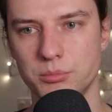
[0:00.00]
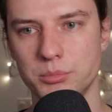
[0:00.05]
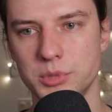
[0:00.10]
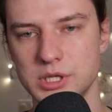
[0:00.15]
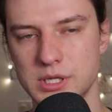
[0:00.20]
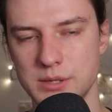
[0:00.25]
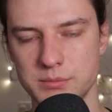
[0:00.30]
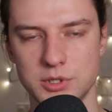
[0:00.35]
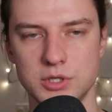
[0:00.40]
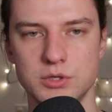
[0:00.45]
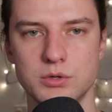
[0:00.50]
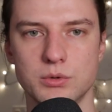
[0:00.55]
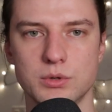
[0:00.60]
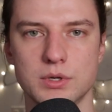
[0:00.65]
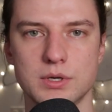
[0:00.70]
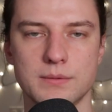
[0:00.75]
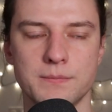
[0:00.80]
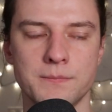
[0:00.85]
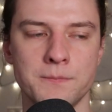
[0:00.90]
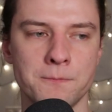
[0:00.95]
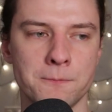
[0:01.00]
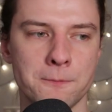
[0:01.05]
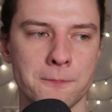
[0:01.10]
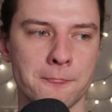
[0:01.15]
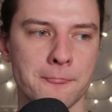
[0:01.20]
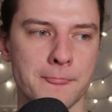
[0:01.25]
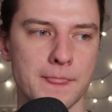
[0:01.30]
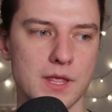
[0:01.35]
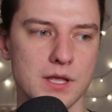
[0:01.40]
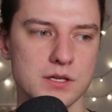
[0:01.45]
But let me do it.
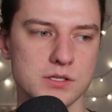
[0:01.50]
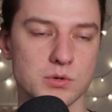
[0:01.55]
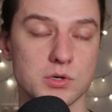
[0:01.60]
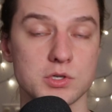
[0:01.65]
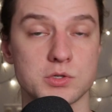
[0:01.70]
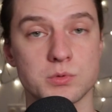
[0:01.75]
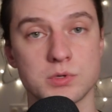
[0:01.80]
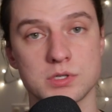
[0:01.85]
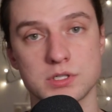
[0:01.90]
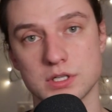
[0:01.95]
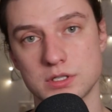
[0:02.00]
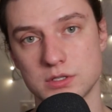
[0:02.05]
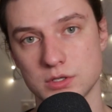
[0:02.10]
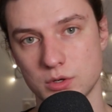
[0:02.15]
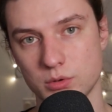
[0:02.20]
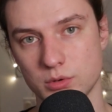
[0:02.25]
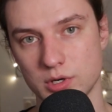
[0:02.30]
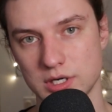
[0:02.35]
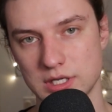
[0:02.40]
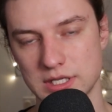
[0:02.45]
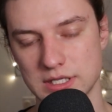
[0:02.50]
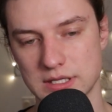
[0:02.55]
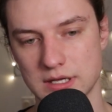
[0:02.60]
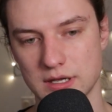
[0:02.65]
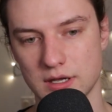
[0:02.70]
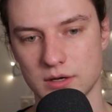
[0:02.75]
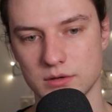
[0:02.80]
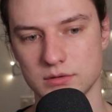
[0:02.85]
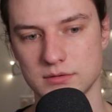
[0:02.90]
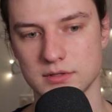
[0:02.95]
So I switched it to QWERTY
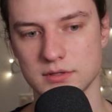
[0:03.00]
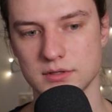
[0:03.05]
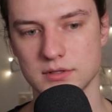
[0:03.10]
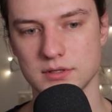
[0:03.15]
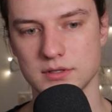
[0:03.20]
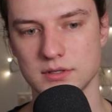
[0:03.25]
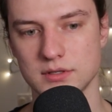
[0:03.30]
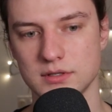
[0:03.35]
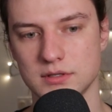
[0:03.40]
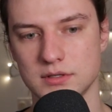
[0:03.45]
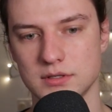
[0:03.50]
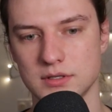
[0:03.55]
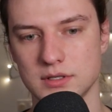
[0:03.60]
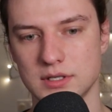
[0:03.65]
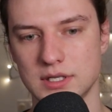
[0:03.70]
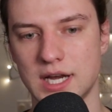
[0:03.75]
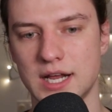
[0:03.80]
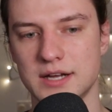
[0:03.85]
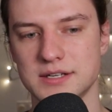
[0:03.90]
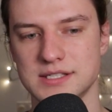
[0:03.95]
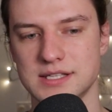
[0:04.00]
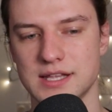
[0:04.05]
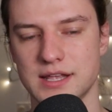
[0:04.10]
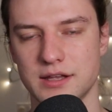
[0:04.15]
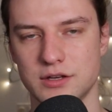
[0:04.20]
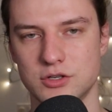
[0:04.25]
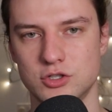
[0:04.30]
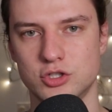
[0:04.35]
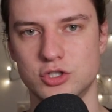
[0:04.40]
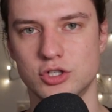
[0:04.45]
layout. And I was
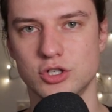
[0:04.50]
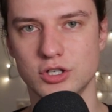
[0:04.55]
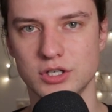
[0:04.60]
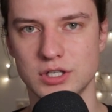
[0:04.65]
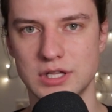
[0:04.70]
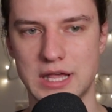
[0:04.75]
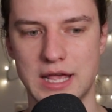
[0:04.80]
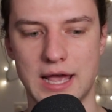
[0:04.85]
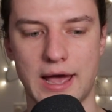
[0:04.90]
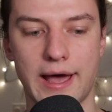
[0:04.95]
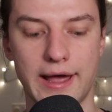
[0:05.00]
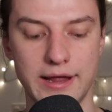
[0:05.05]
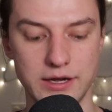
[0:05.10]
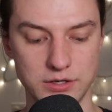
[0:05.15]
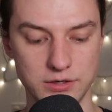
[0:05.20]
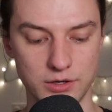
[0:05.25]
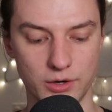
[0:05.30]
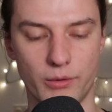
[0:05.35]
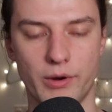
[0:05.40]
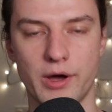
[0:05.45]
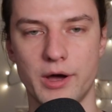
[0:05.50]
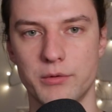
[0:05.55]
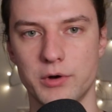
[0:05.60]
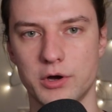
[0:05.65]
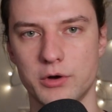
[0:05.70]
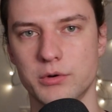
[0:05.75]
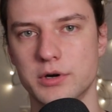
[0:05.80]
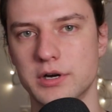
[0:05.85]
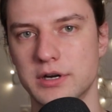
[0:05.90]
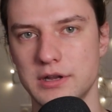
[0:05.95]
like, surely I know how a
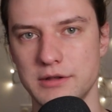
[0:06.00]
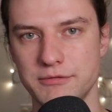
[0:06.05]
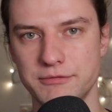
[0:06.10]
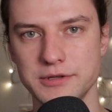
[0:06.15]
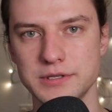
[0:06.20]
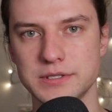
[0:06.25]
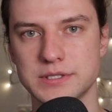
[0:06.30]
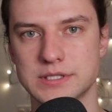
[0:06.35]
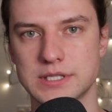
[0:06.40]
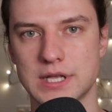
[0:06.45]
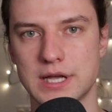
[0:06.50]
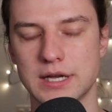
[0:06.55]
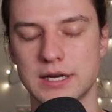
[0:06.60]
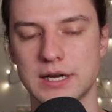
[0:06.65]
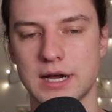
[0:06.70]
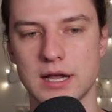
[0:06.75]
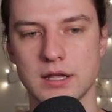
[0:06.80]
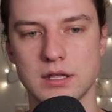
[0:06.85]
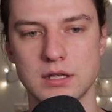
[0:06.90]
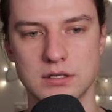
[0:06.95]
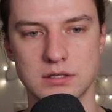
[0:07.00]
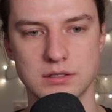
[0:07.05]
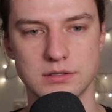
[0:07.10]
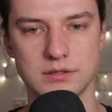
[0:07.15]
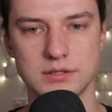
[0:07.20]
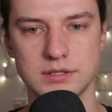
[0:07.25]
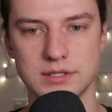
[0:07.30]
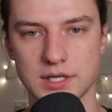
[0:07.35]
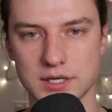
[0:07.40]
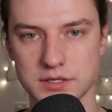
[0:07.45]
QWERTY feels like. I
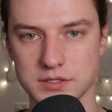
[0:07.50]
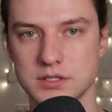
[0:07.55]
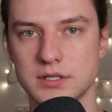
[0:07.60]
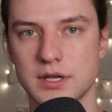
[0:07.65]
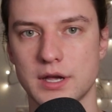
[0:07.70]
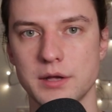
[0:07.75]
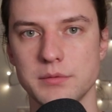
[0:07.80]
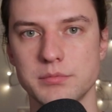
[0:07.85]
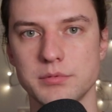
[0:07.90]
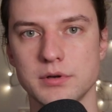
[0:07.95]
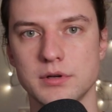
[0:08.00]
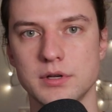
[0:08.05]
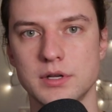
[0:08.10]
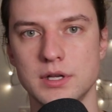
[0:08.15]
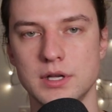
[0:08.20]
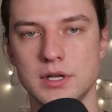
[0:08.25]
can touch type.